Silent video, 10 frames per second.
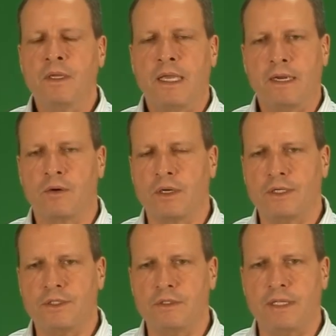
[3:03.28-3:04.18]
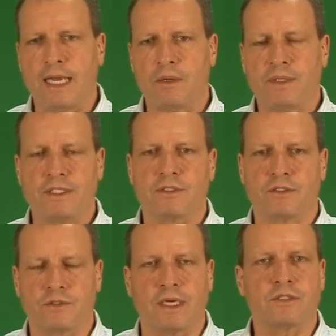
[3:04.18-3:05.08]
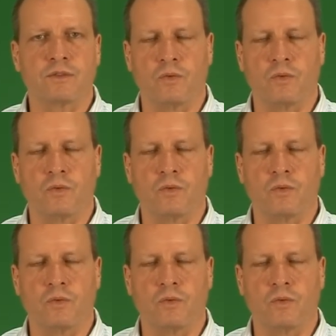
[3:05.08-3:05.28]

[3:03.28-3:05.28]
And in order to do that, we just address the